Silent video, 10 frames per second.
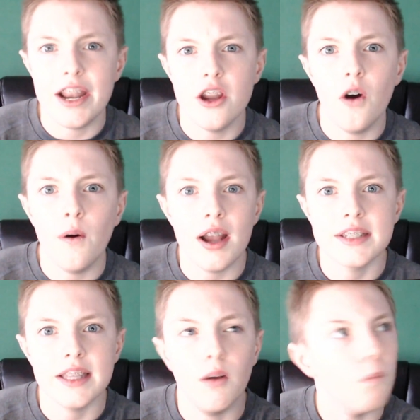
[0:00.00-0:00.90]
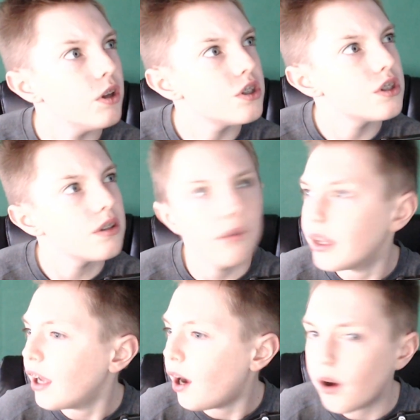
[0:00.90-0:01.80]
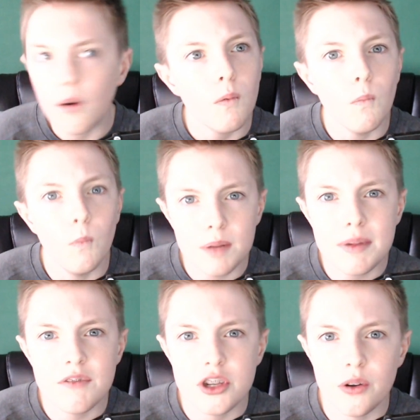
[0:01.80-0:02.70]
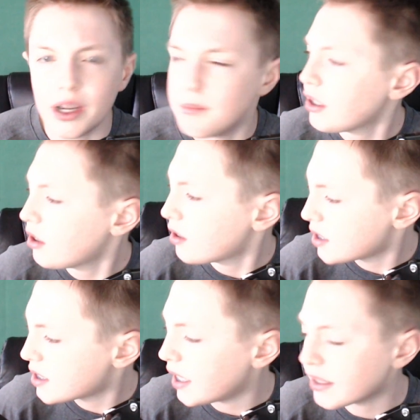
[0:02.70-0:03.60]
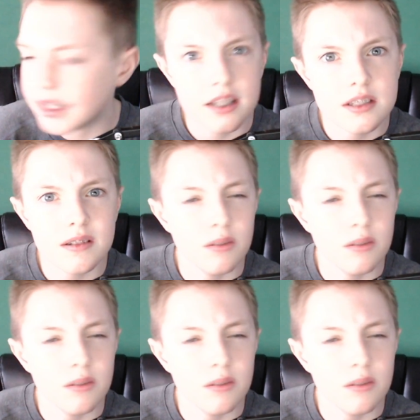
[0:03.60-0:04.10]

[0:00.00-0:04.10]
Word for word: I know I said that once. Wait, what am I even doing? I'm like saying things.